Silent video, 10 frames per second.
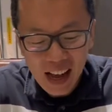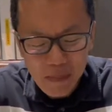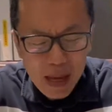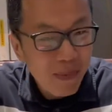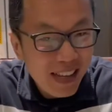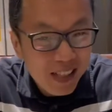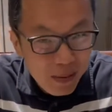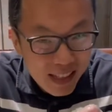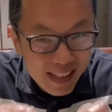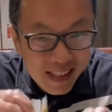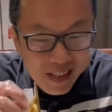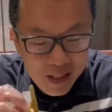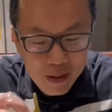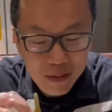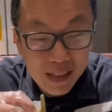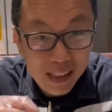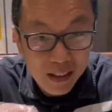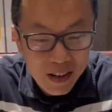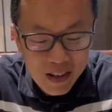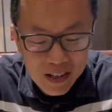Maybe it's because they're really
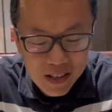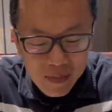large.